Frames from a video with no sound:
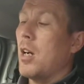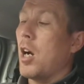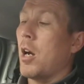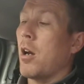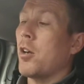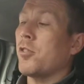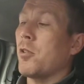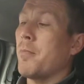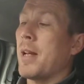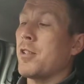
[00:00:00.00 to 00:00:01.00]
It also
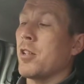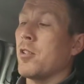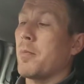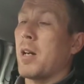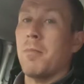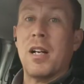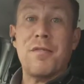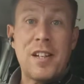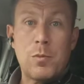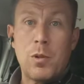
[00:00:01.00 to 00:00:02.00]
mentions about my
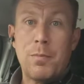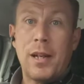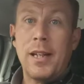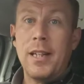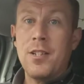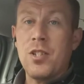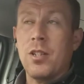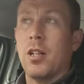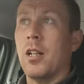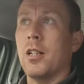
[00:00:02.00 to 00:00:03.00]
Facebook
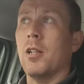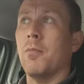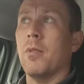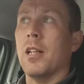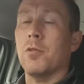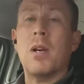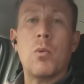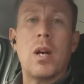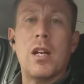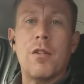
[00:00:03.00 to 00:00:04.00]
page. It's my
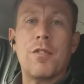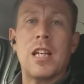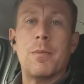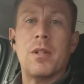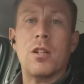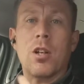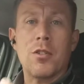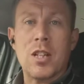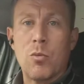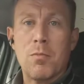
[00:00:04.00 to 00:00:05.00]
way of keeping in
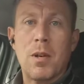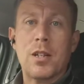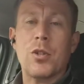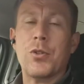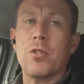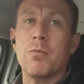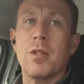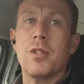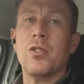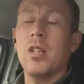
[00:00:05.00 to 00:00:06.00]
contact with my
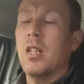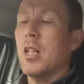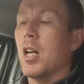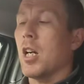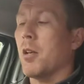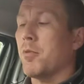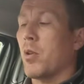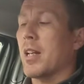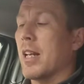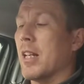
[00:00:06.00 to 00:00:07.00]
customers, so
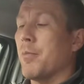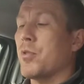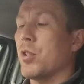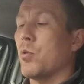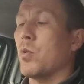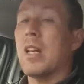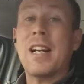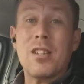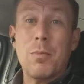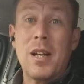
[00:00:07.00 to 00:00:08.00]
I get them to
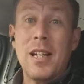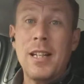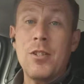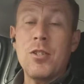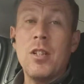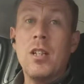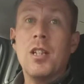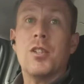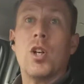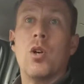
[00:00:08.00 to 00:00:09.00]
like the page.
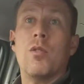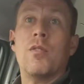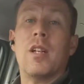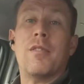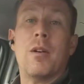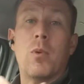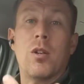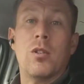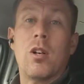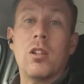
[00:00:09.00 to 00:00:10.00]
So if I'm
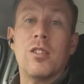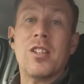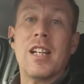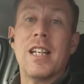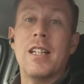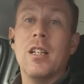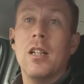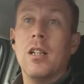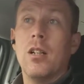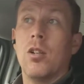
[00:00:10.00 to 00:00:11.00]
on holiday
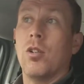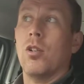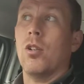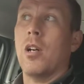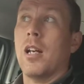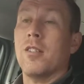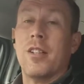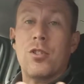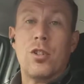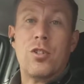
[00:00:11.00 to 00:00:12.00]
or anything
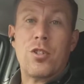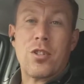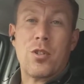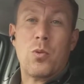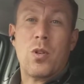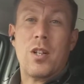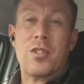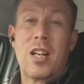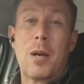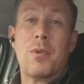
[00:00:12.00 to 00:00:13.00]
should
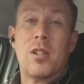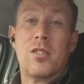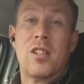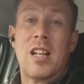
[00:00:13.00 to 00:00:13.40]
to happen as an